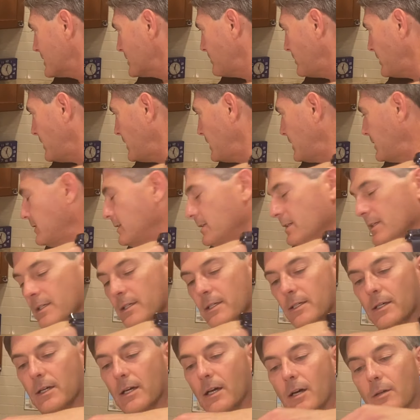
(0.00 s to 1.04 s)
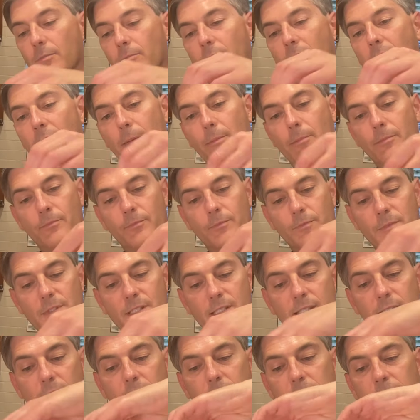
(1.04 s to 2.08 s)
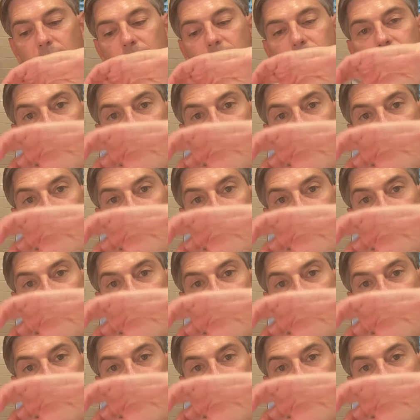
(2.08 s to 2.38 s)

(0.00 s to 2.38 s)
spot on my skillet.